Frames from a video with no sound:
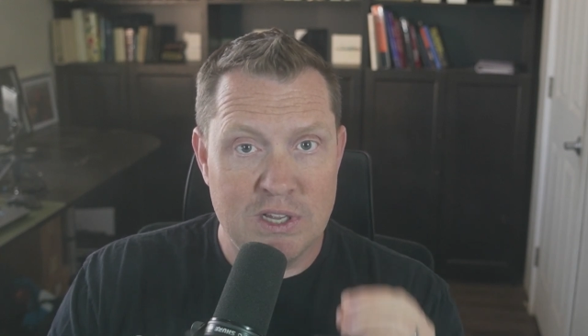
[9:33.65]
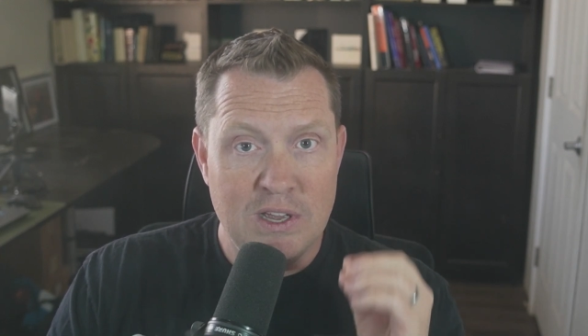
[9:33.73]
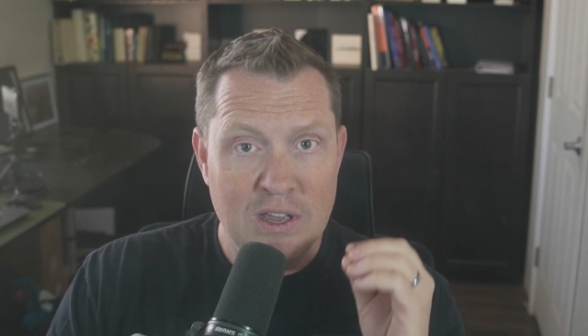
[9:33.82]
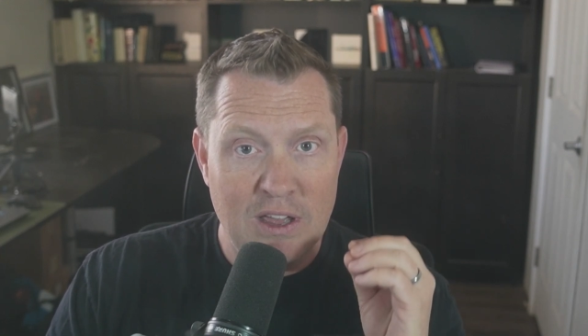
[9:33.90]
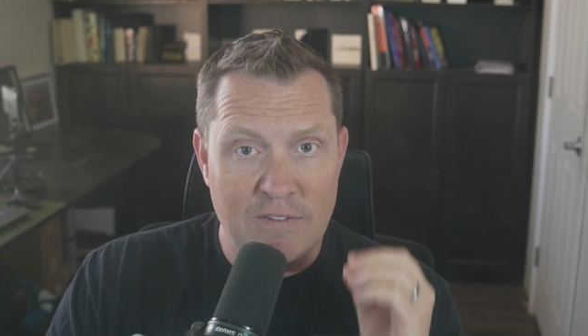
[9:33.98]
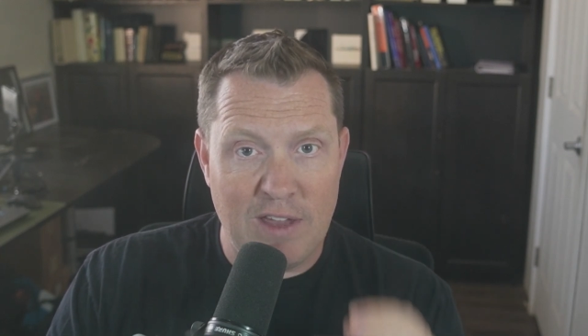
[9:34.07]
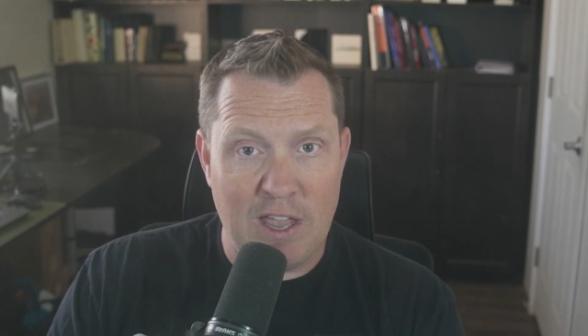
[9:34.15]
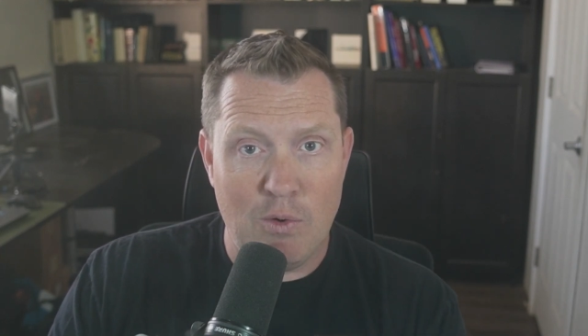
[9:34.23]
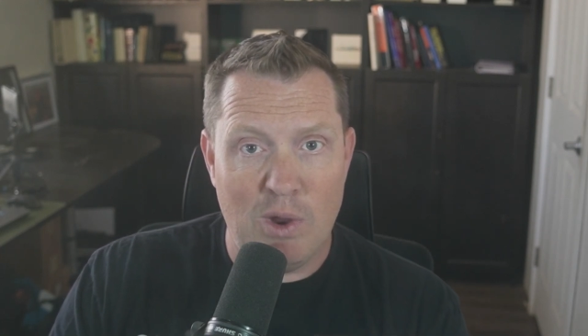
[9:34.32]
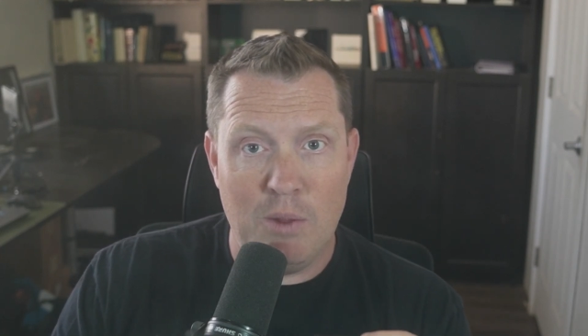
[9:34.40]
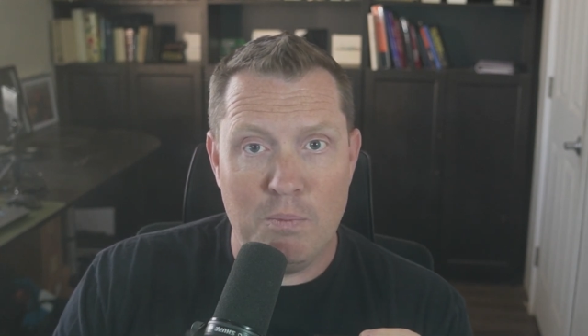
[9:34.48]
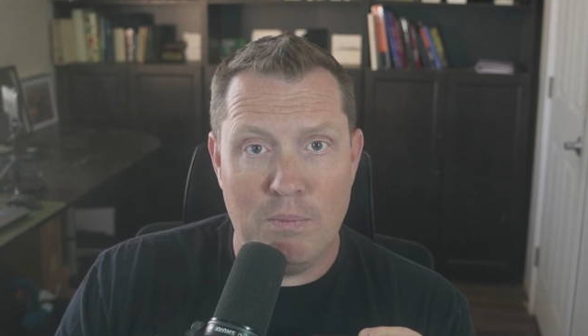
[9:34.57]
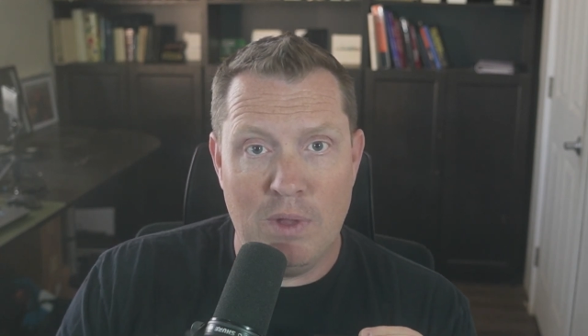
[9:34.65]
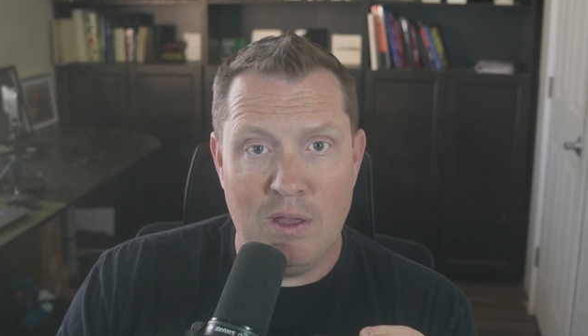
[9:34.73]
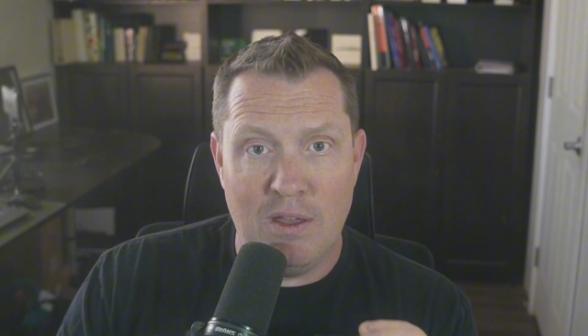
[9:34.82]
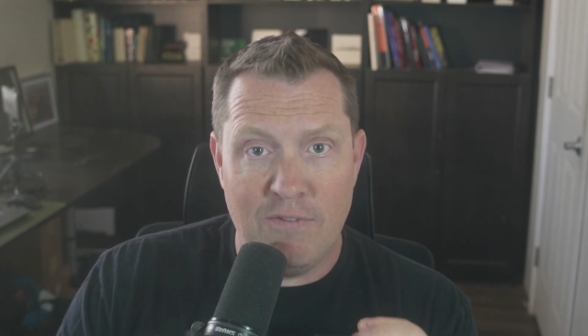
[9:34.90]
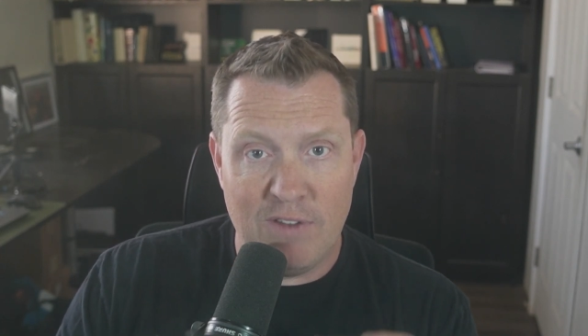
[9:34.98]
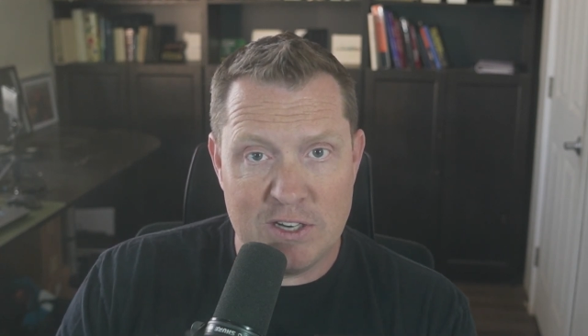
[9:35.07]
evaluating, uh,
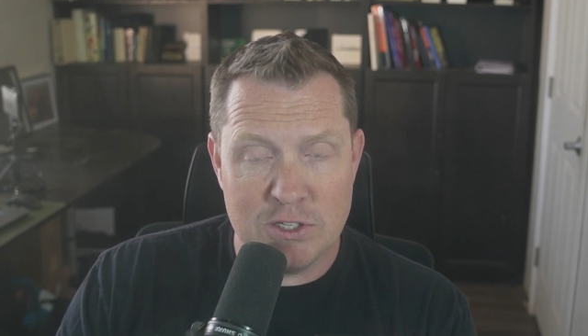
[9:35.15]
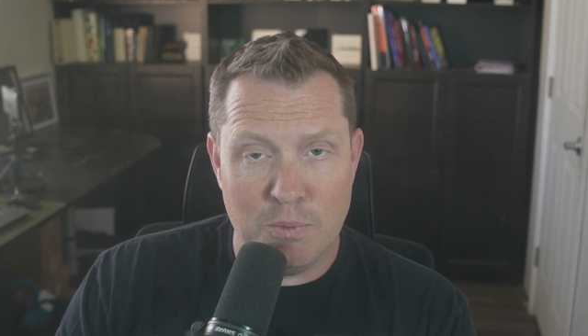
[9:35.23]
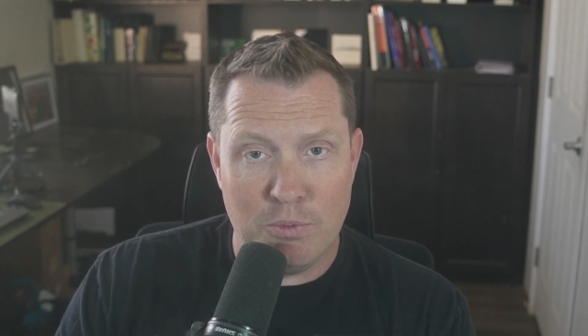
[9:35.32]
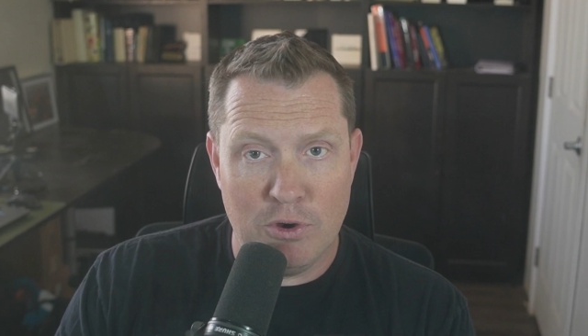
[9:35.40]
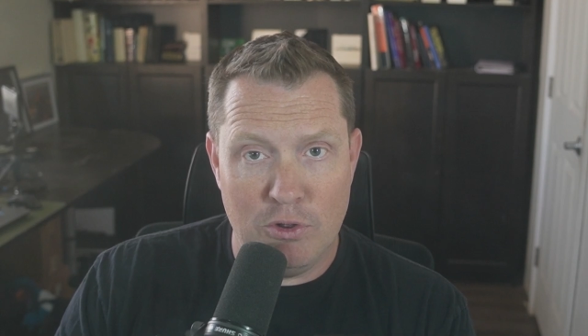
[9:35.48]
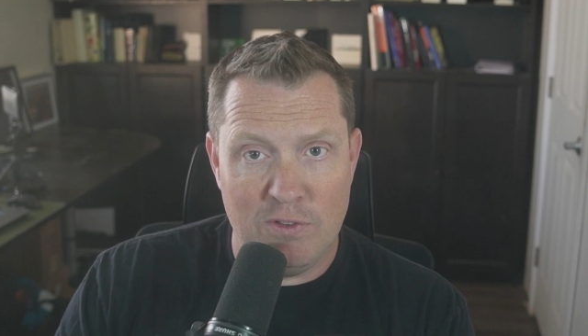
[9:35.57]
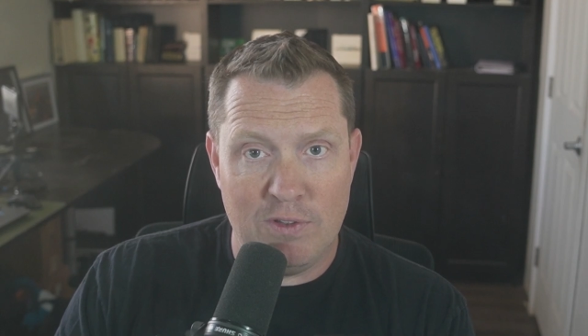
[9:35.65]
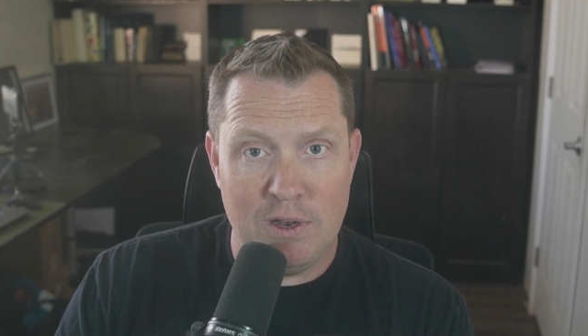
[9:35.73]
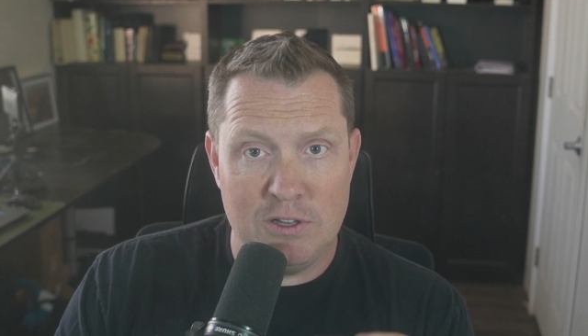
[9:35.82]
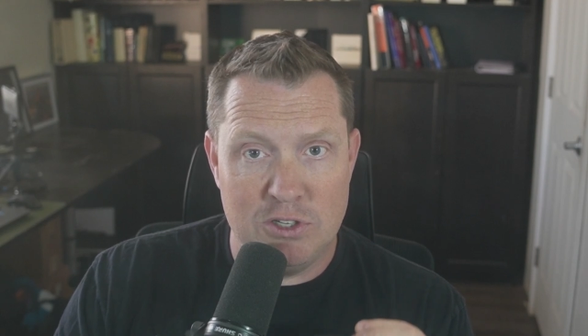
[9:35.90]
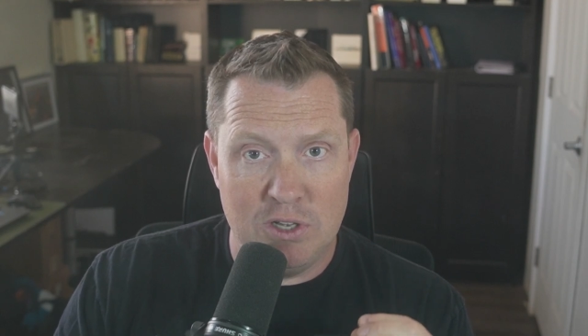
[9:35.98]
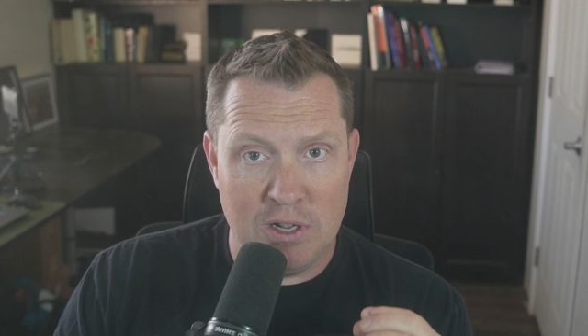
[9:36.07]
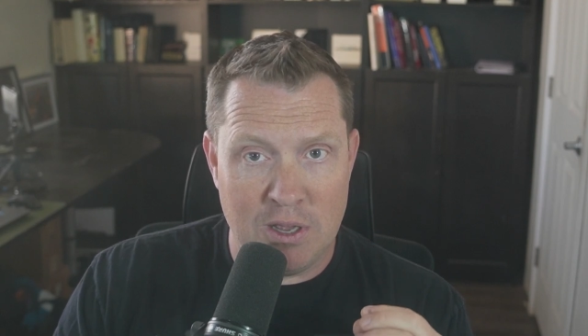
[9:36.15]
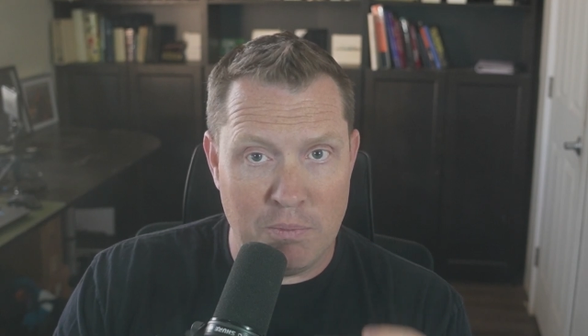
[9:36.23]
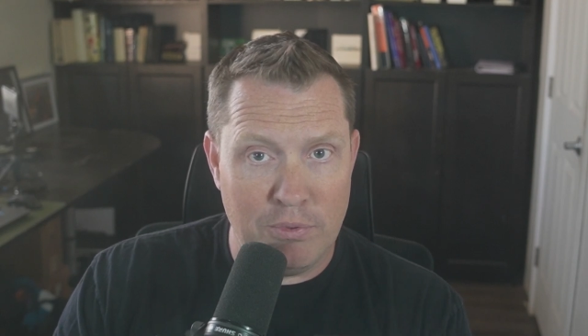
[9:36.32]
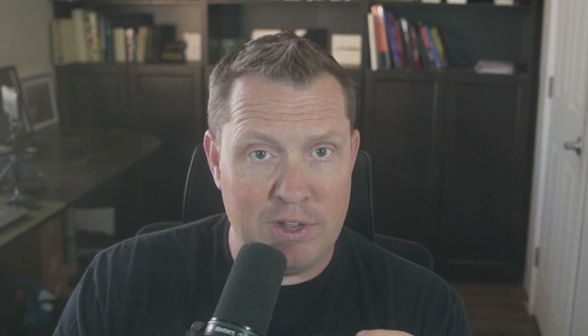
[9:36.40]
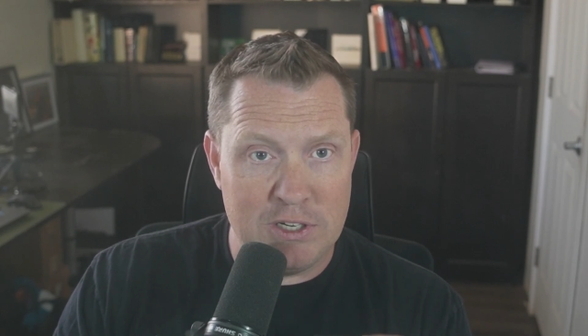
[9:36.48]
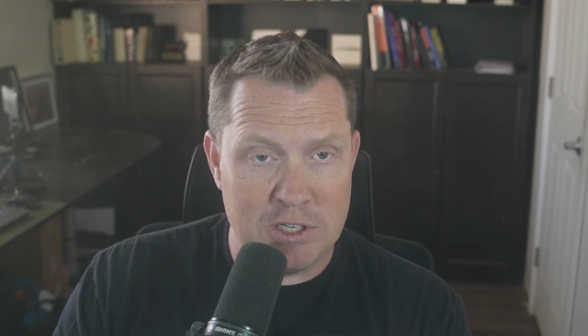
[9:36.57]
eventually producing
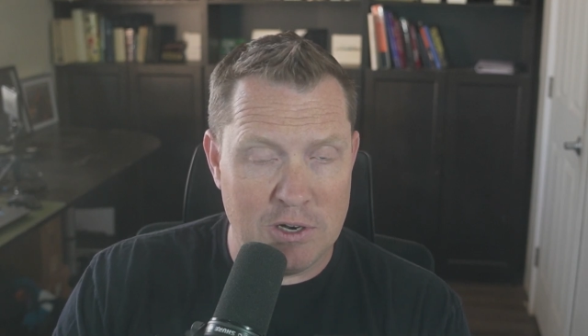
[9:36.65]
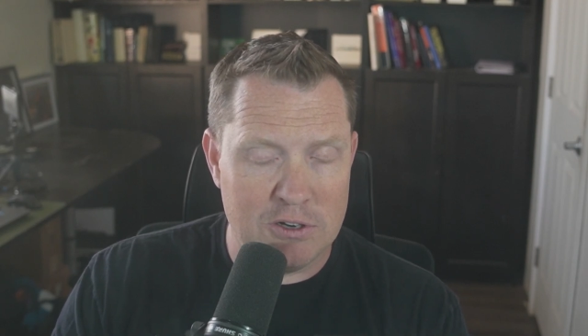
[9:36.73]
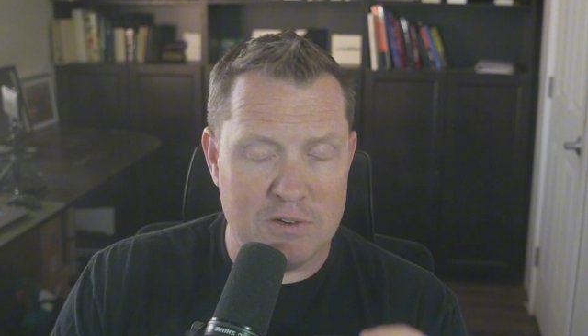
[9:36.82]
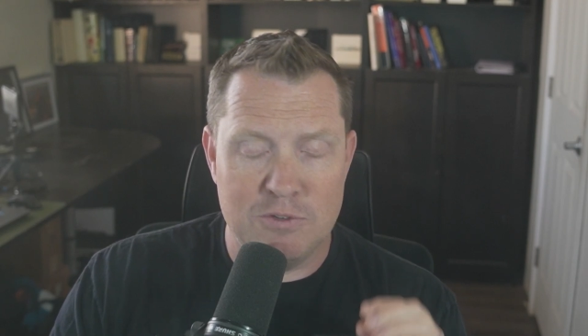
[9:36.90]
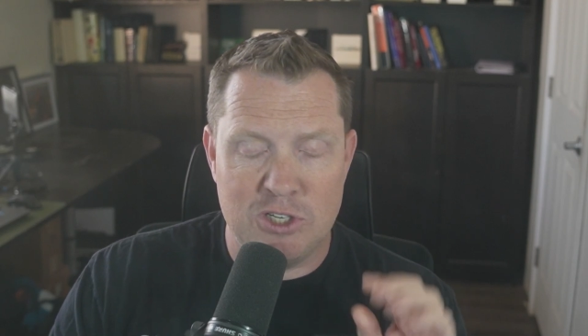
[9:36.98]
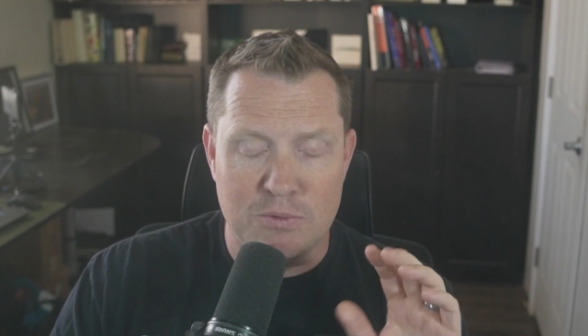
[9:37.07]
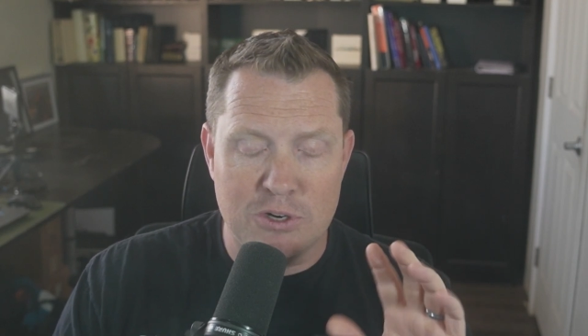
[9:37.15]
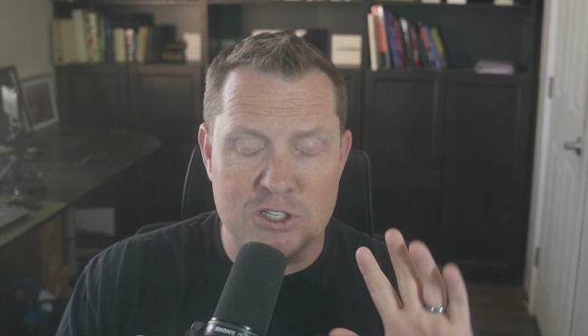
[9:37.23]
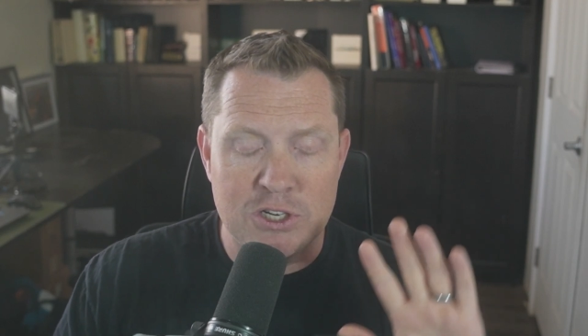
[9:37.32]
complete gibberish.